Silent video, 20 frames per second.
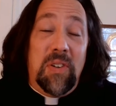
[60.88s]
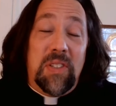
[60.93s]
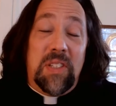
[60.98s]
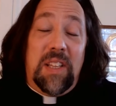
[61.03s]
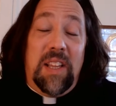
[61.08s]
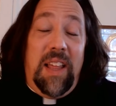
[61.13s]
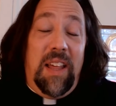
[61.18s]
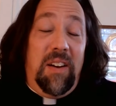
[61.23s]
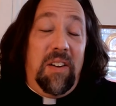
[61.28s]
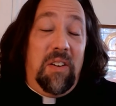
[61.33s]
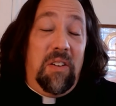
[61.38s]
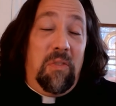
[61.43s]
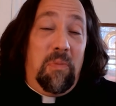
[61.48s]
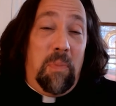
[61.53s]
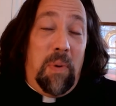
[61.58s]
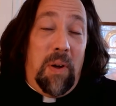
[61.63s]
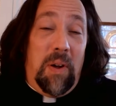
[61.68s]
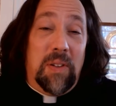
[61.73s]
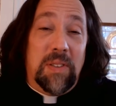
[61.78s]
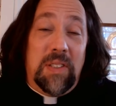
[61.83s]
letter of
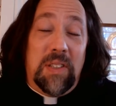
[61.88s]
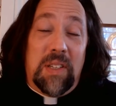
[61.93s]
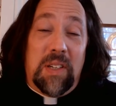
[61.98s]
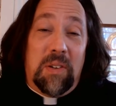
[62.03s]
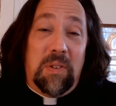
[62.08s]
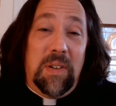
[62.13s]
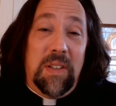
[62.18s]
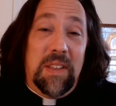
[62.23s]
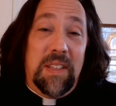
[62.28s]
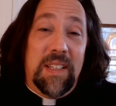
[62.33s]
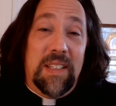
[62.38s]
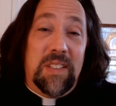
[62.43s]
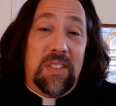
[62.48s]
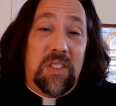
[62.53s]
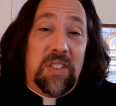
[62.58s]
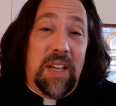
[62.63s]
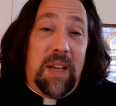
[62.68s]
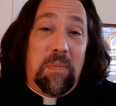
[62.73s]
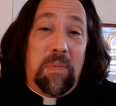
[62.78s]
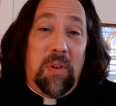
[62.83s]
Paul to the Corinthians,
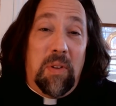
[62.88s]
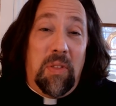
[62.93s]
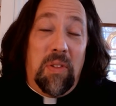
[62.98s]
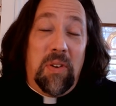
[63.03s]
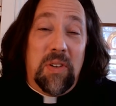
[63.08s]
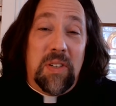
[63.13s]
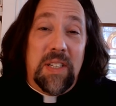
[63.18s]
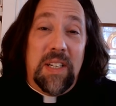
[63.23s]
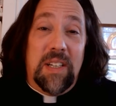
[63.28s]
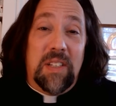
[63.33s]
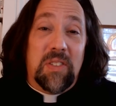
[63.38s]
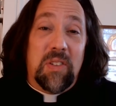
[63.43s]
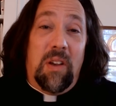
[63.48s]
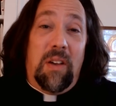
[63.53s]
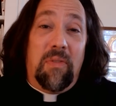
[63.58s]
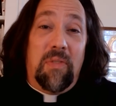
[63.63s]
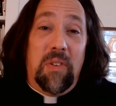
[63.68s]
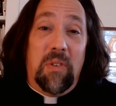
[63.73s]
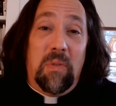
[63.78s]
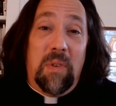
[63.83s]
chapter 13, is
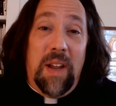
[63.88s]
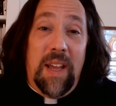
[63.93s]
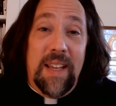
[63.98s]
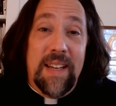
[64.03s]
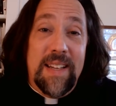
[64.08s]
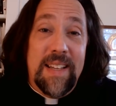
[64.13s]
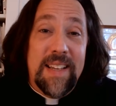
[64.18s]
often read,